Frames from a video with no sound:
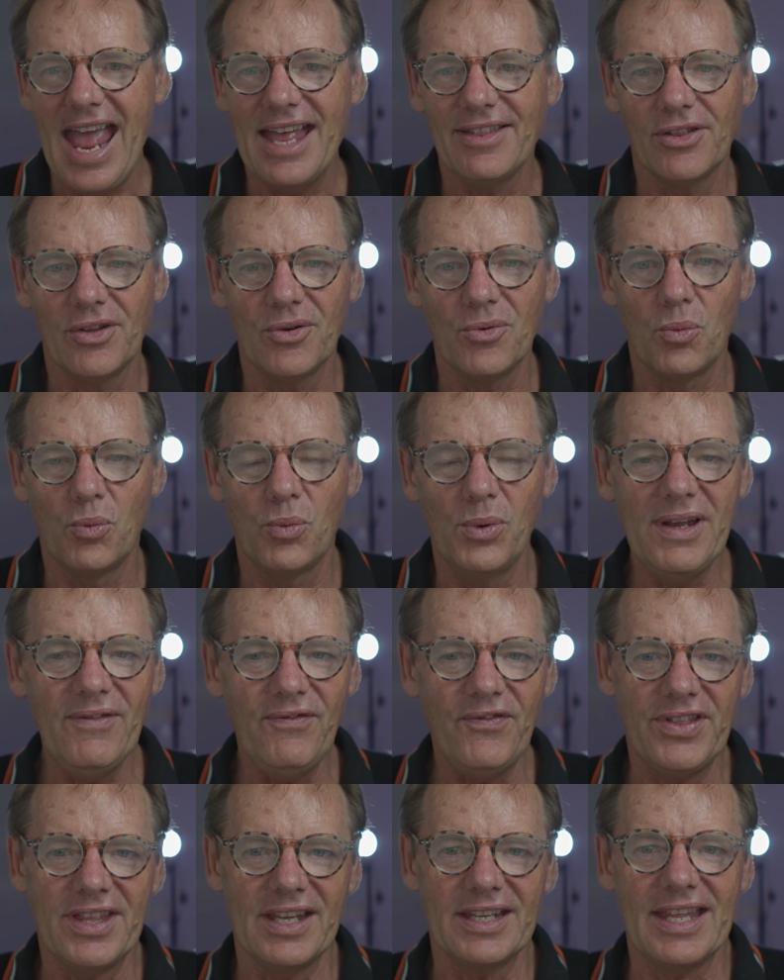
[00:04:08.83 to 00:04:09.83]
And the
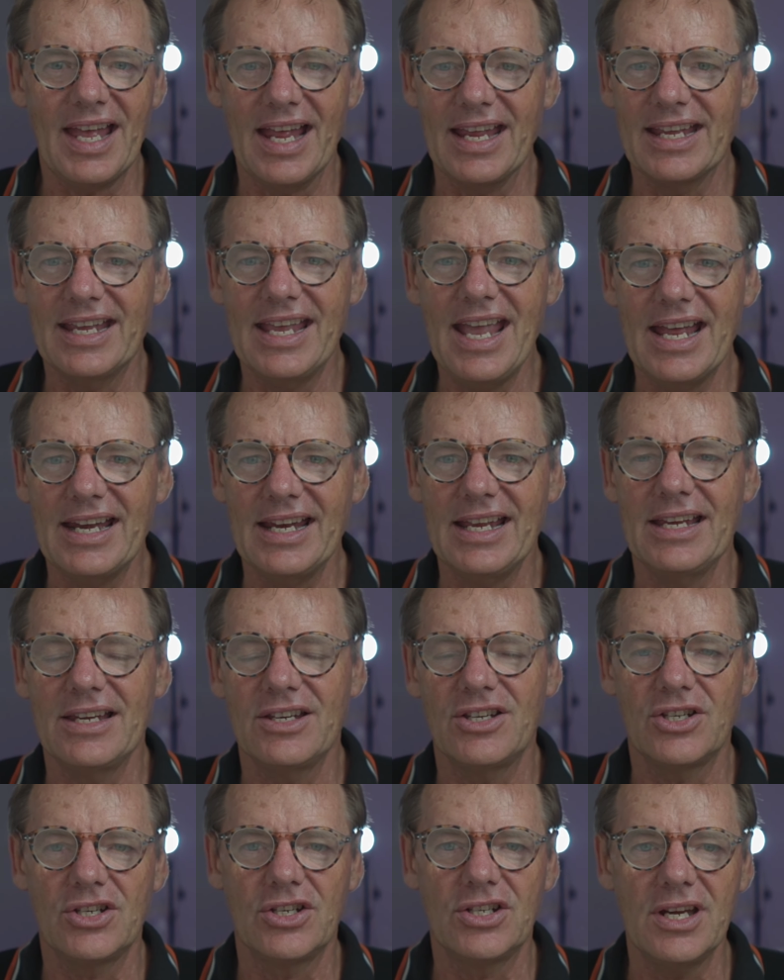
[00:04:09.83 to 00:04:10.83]
width that they get
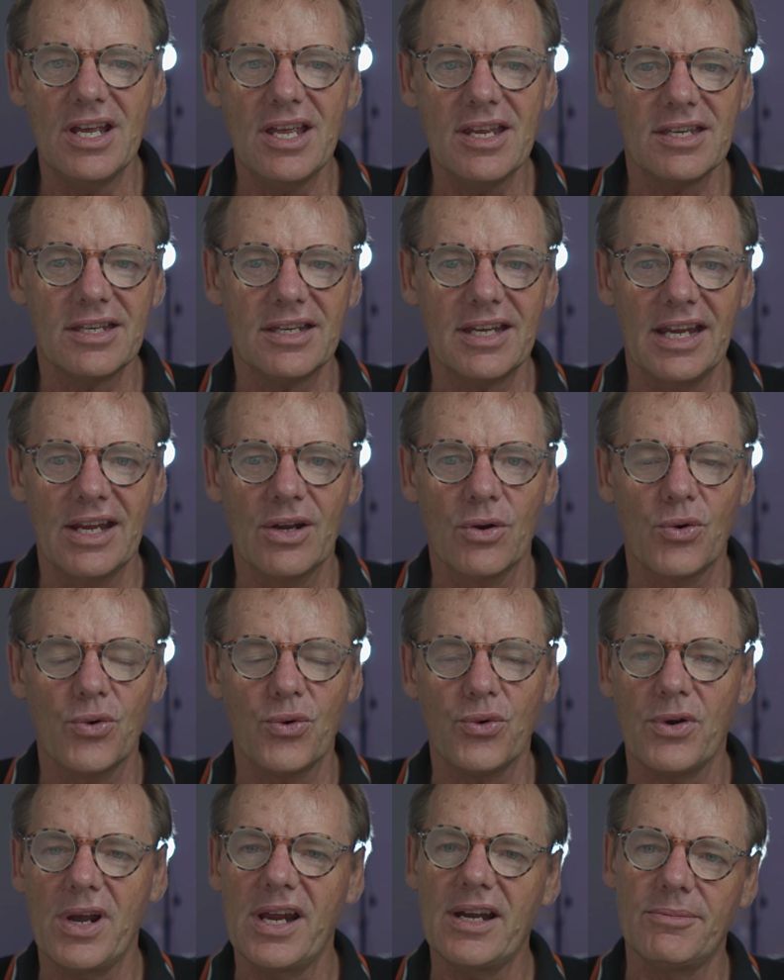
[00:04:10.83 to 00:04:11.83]
is just
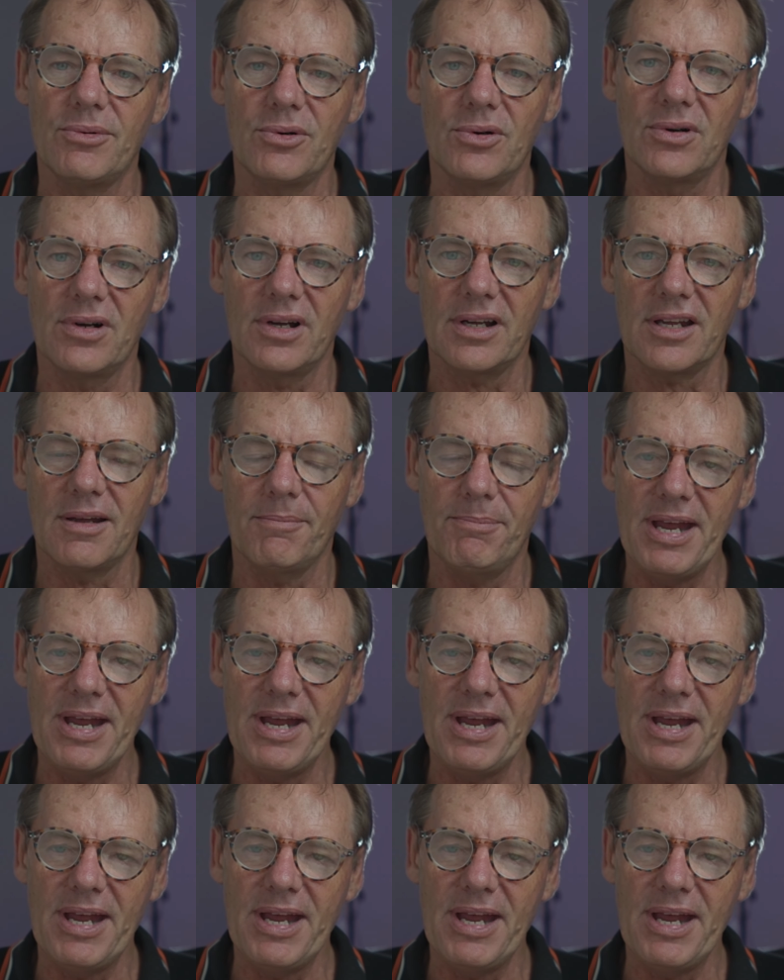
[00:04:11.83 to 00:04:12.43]
incredible